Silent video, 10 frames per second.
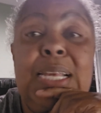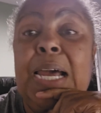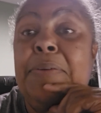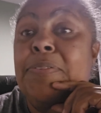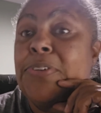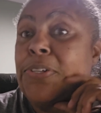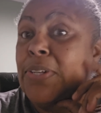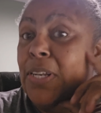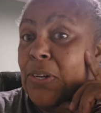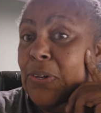Time for
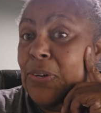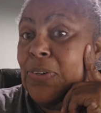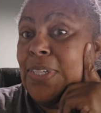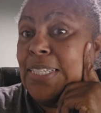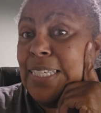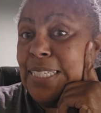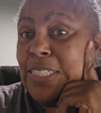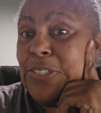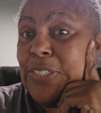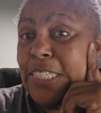you to learn and
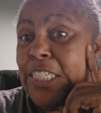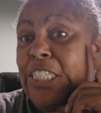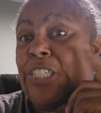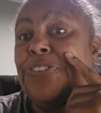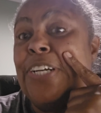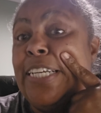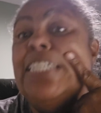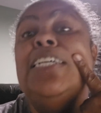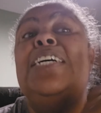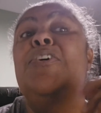teach your children